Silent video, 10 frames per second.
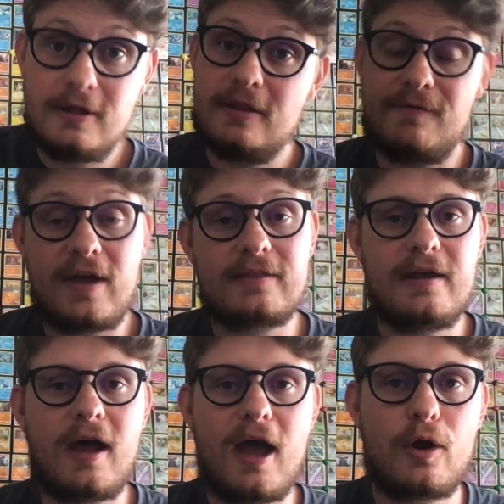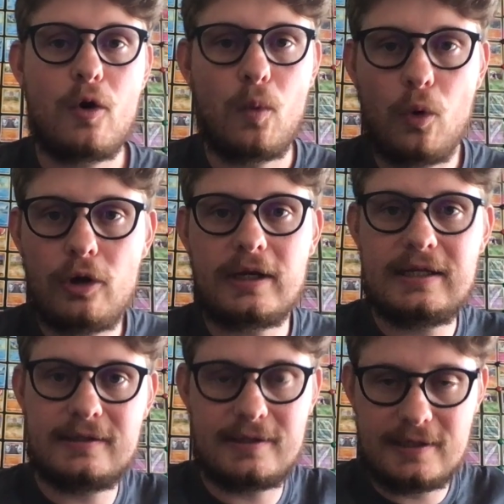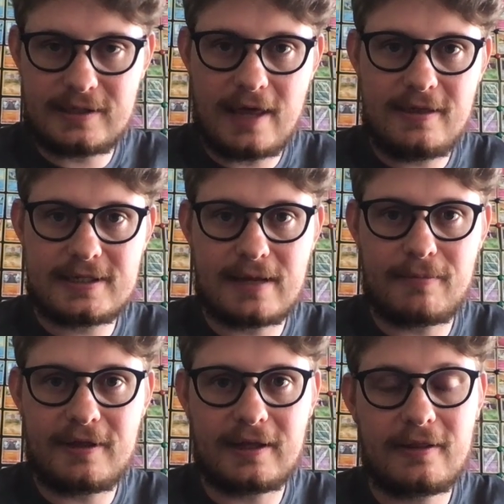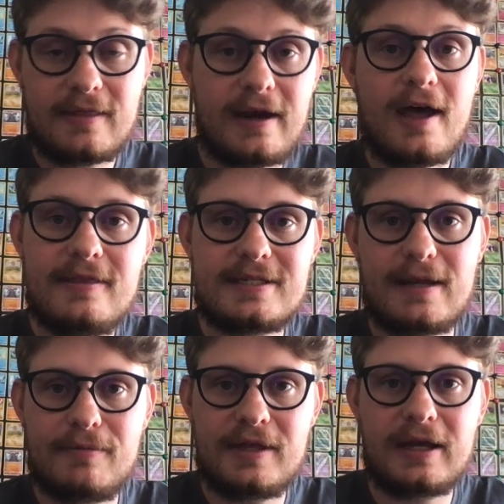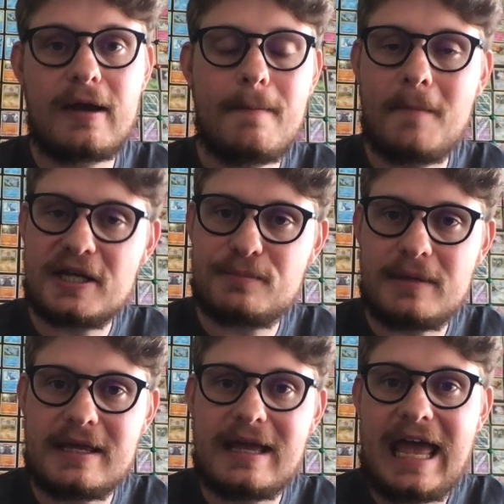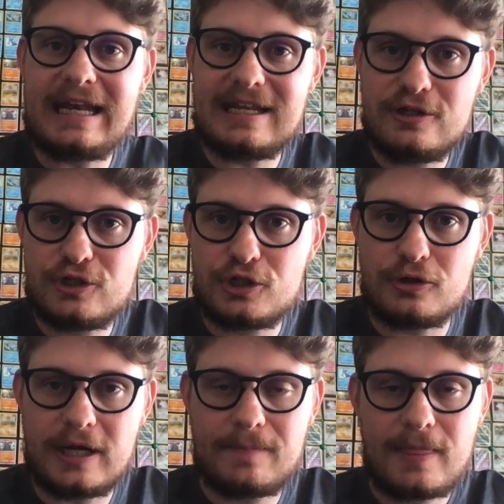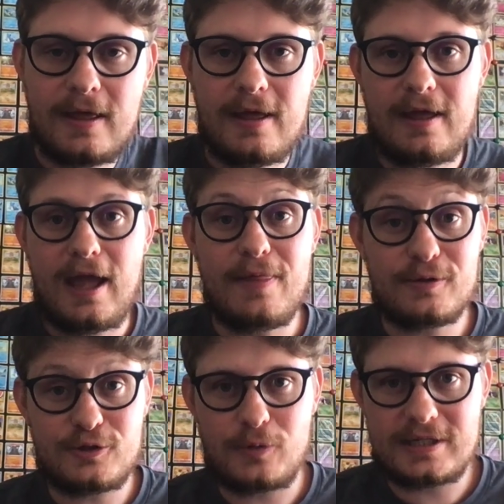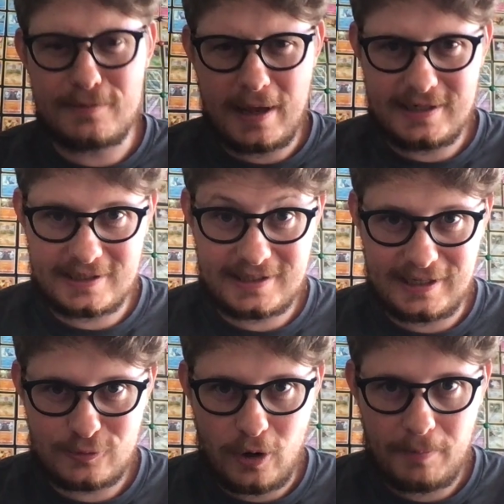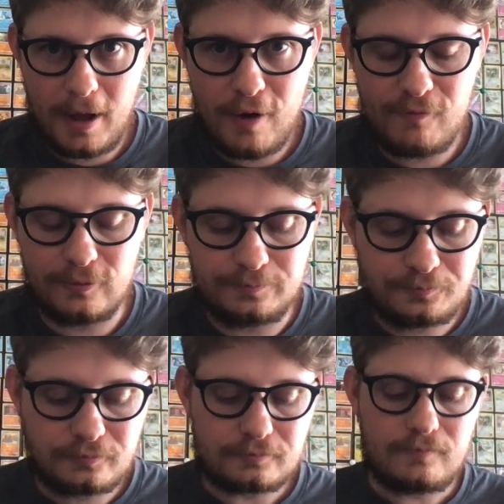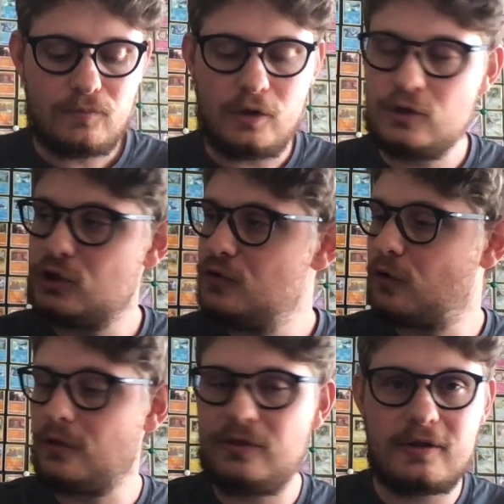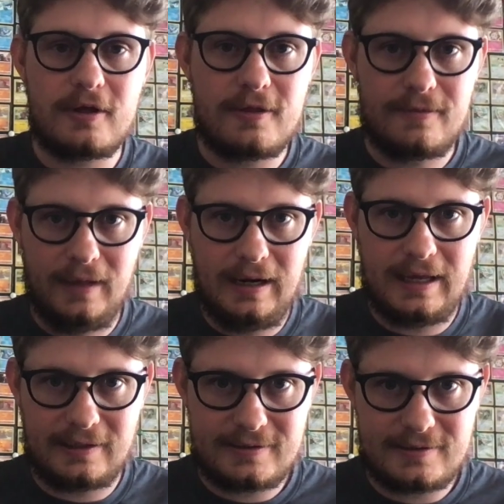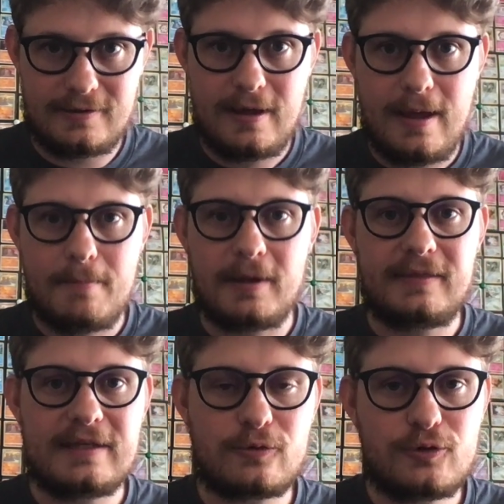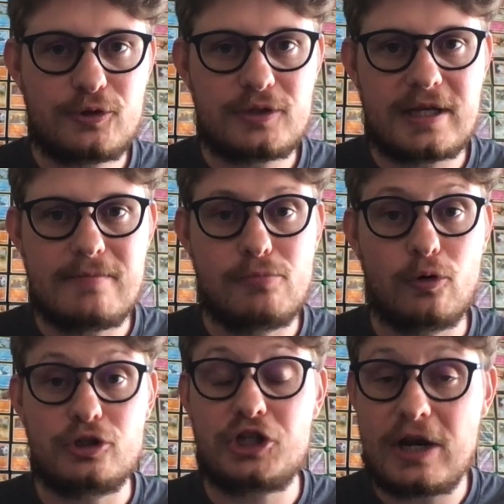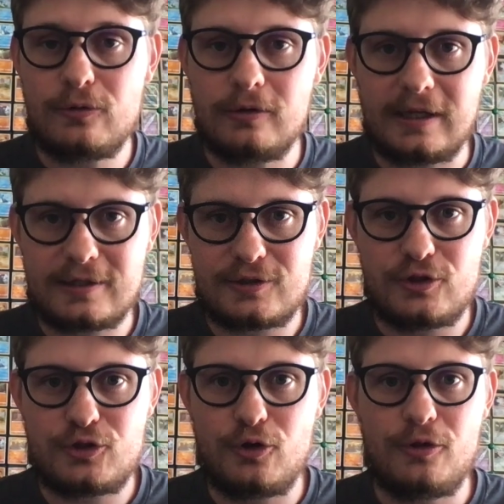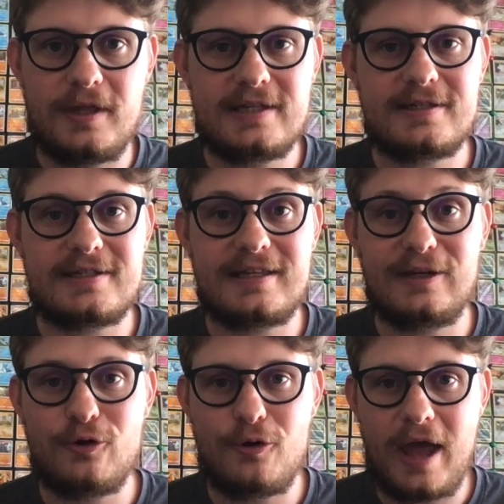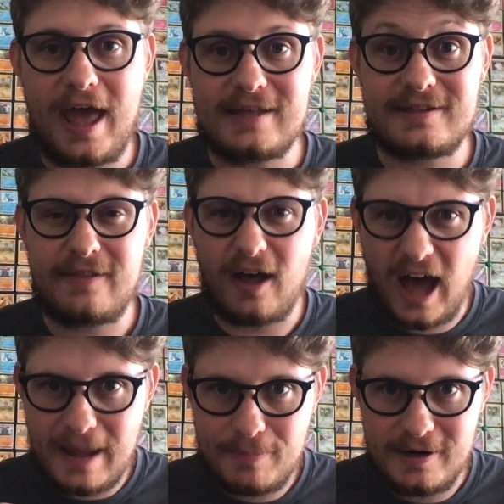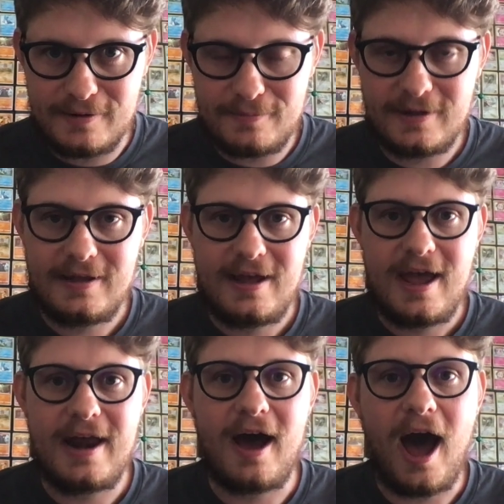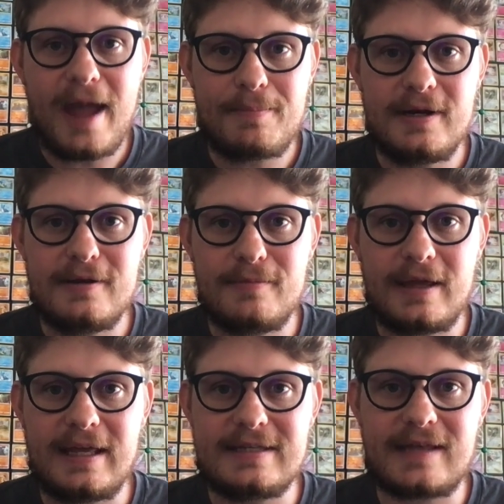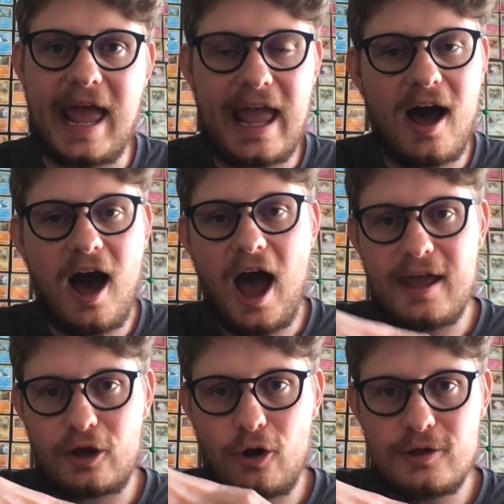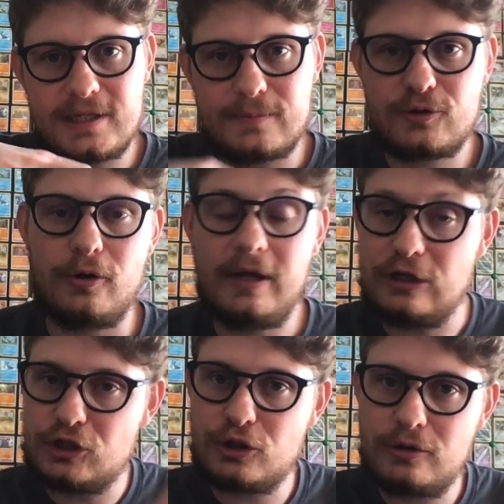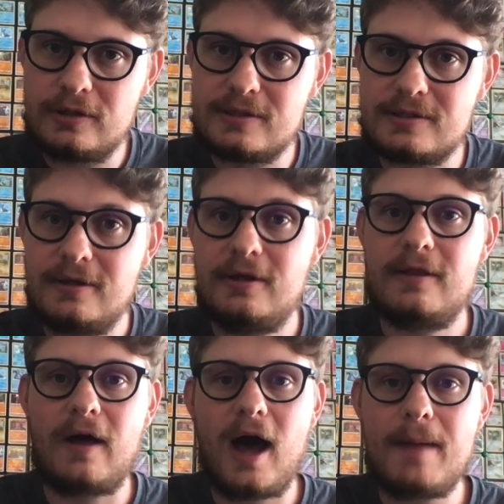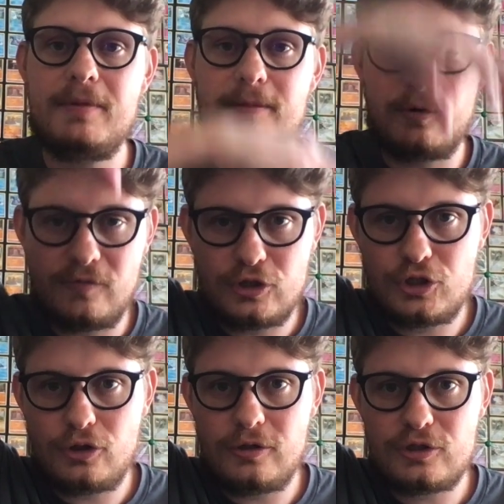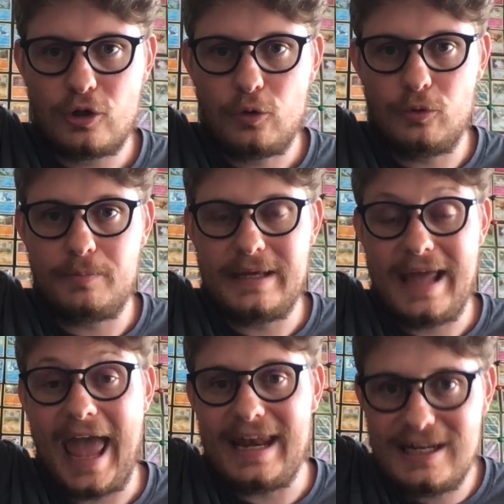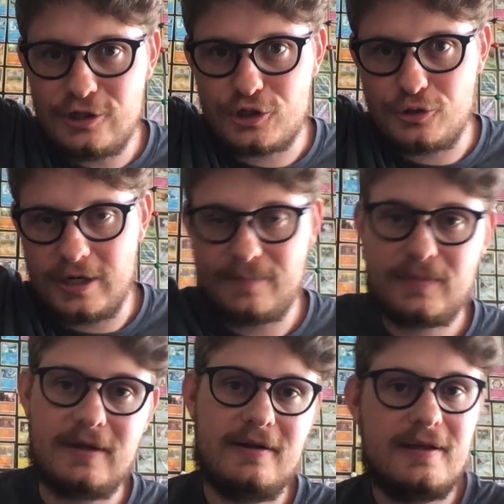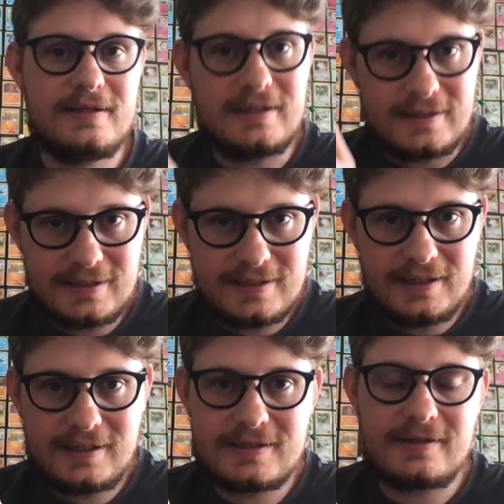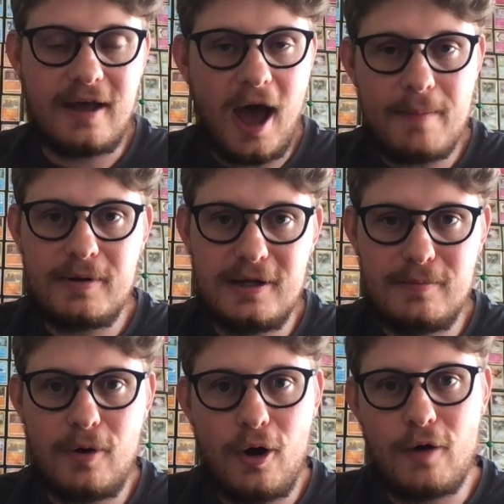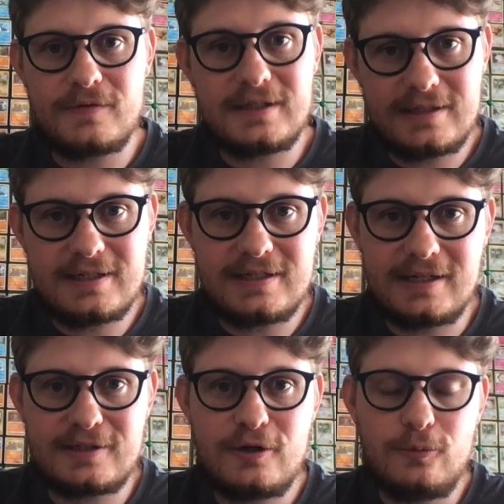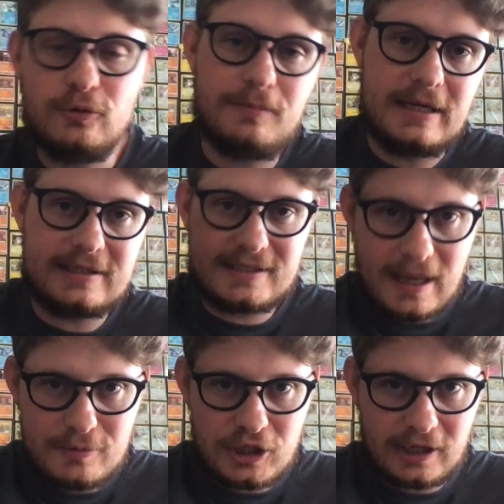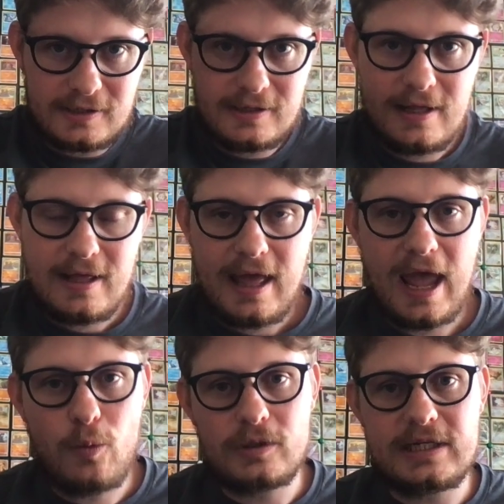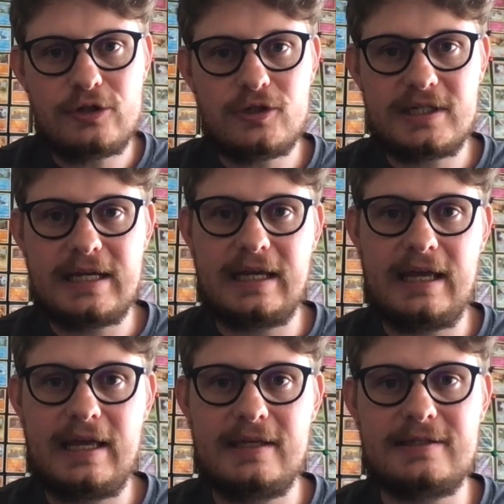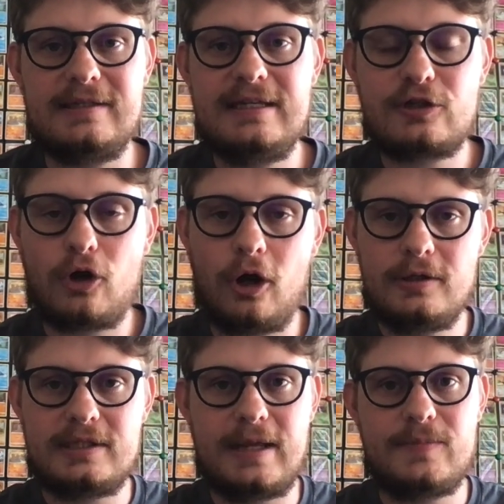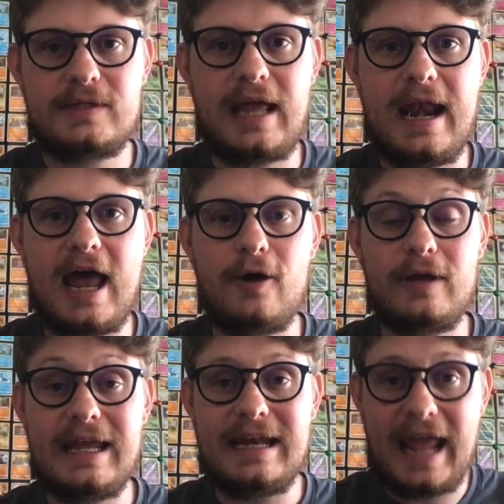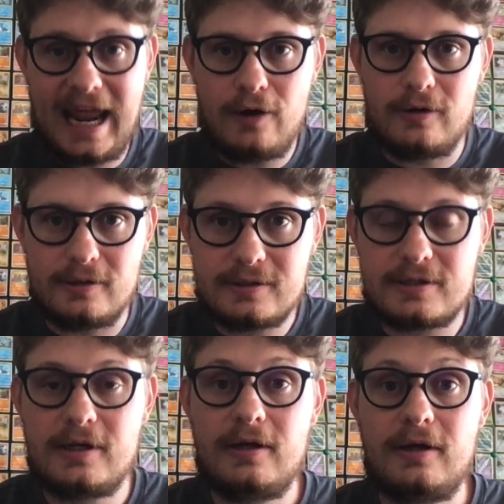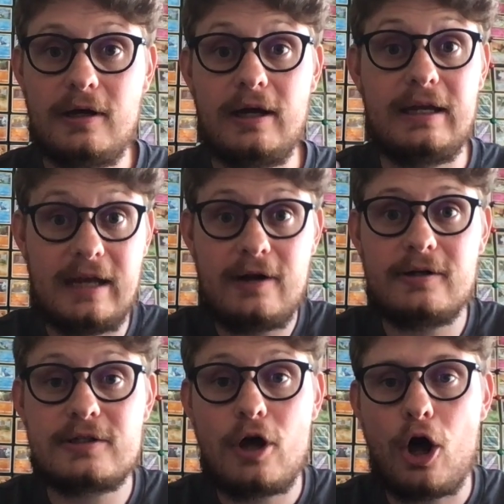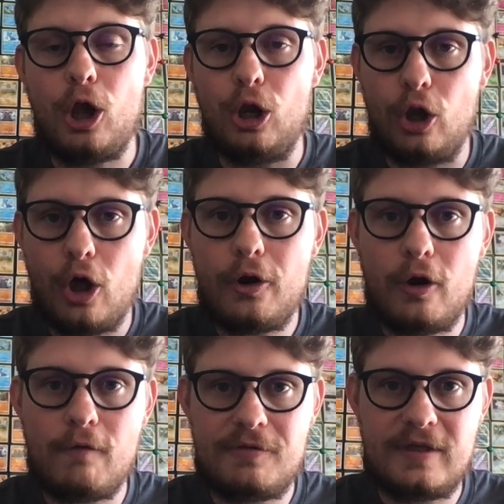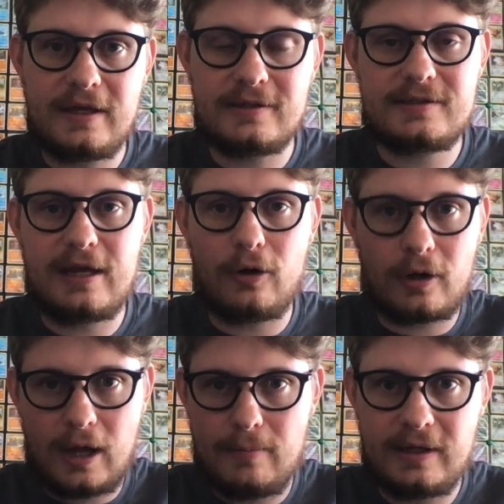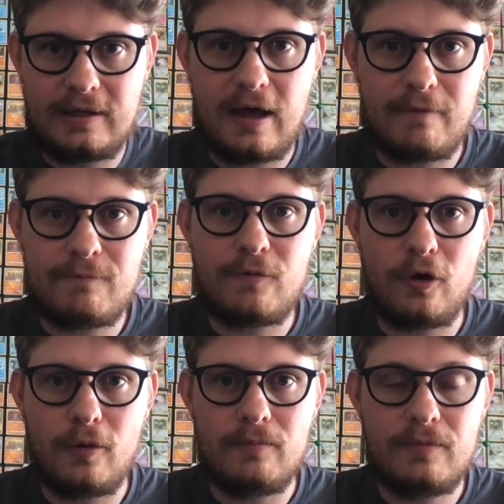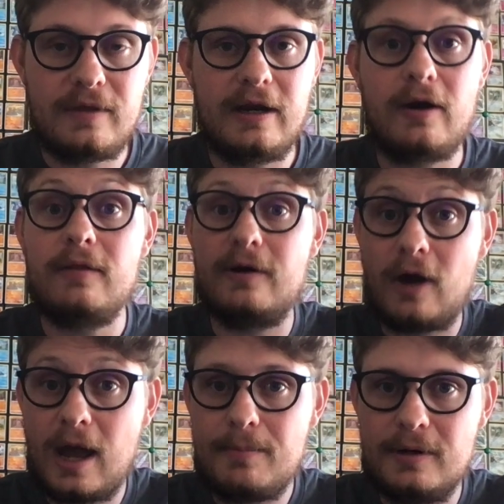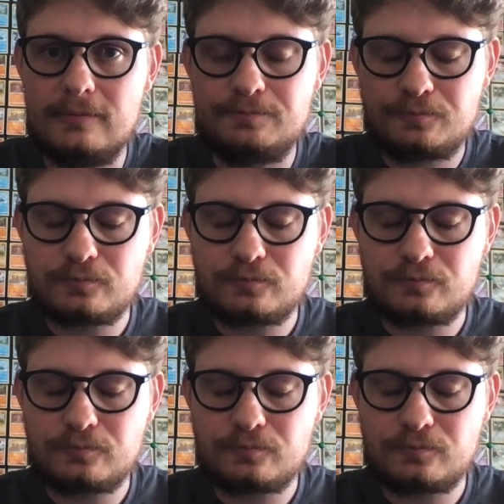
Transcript: The fact that I work in this other something, that other something must be an industry. And this is where semantics gets quite powerful. So you've got the, the links, but there's also some more general links. So there's this thing known as the hypernym. And a hypernym is a higher concept. So insurance, the hypernym of insurance would be an industry. Statistics, the hypernym of statistics would be subject. And what's interesting is these concepts can now inherent, uh, inherit a lot of things that are coming down from their, their hypernym.